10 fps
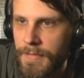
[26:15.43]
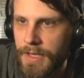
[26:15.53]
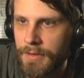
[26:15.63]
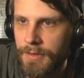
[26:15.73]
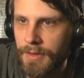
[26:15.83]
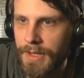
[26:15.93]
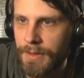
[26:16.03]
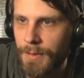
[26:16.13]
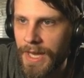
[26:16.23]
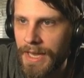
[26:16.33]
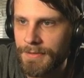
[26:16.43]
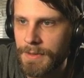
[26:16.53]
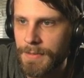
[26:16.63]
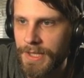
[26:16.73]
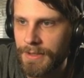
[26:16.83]
So, like, we have to
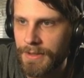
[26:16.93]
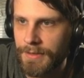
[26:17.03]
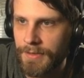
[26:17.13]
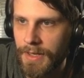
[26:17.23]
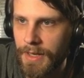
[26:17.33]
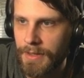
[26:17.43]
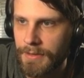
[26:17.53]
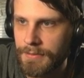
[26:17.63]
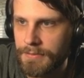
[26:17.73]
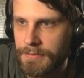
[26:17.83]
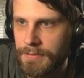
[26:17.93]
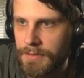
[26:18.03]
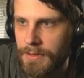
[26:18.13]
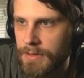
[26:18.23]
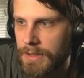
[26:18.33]
block this guy.
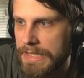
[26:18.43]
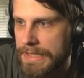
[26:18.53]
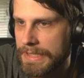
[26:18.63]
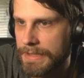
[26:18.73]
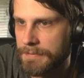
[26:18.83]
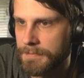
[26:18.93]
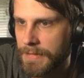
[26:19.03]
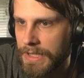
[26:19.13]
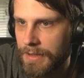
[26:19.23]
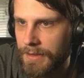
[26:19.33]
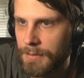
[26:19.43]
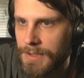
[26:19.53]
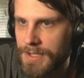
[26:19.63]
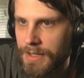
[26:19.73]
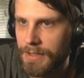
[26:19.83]
And I think we
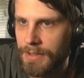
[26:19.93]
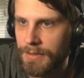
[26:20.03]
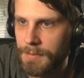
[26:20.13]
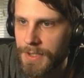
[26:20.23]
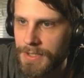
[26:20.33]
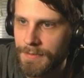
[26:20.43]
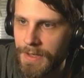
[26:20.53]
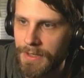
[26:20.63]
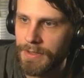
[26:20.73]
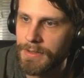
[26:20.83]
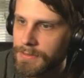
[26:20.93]
try and kill the Brushfire.